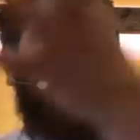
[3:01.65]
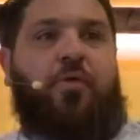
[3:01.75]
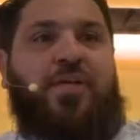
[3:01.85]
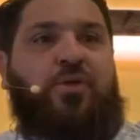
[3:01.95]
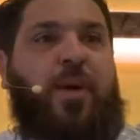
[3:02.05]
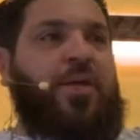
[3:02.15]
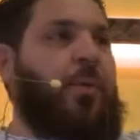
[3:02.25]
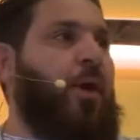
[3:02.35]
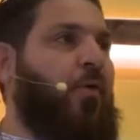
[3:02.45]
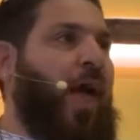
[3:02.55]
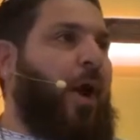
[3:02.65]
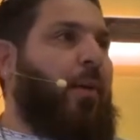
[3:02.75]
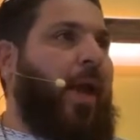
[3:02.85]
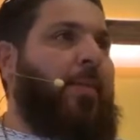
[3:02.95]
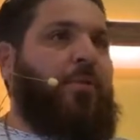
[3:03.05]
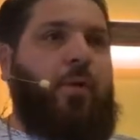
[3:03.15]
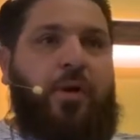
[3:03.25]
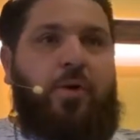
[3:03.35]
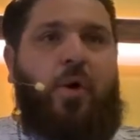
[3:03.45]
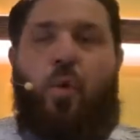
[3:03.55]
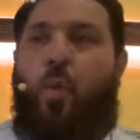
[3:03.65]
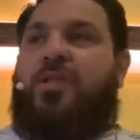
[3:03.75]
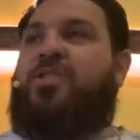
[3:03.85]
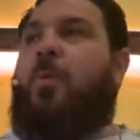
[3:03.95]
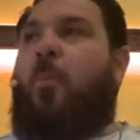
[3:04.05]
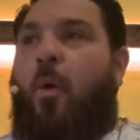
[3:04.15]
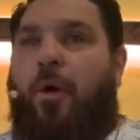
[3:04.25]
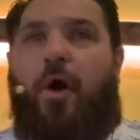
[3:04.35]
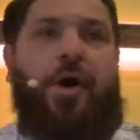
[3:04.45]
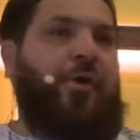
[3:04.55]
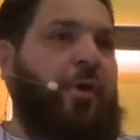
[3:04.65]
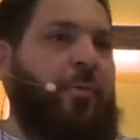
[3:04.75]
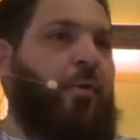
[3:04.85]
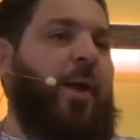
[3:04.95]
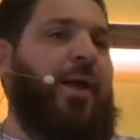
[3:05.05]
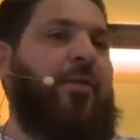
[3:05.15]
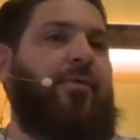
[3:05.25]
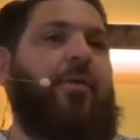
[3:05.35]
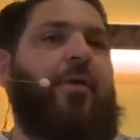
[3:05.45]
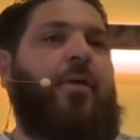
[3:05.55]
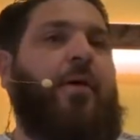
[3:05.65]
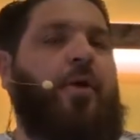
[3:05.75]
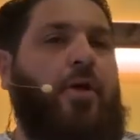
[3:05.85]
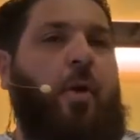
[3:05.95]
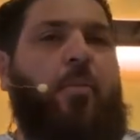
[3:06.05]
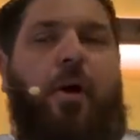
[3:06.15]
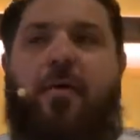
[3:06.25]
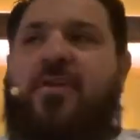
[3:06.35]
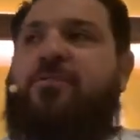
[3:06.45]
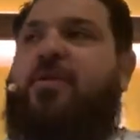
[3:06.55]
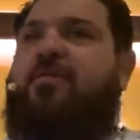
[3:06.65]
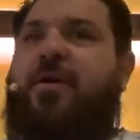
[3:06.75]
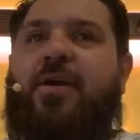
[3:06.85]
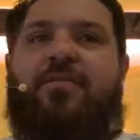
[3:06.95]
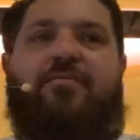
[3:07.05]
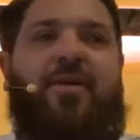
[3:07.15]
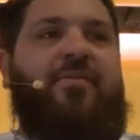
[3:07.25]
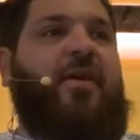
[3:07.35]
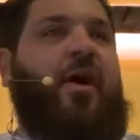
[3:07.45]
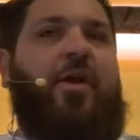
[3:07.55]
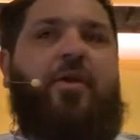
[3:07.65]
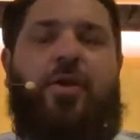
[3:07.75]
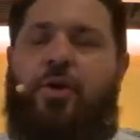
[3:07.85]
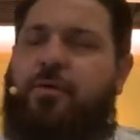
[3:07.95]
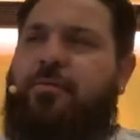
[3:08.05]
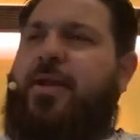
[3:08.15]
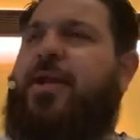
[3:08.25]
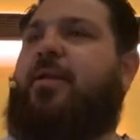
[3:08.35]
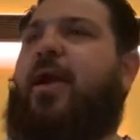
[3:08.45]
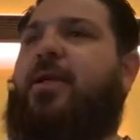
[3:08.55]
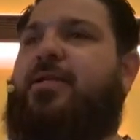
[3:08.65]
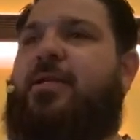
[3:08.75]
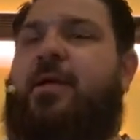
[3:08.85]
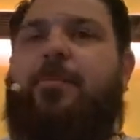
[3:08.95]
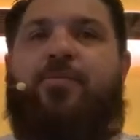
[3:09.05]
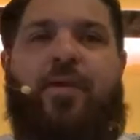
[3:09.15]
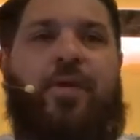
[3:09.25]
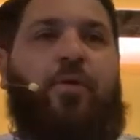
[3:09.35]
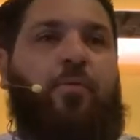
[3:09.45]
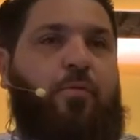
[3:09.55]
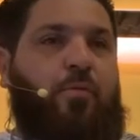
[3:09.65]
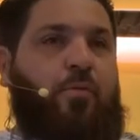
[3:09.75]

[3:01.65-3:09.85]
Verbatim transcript: this way? Do we go that way? I mean, what what's the more honorable way? And you know, Paul has been very vivid on you're free in Christ. You know,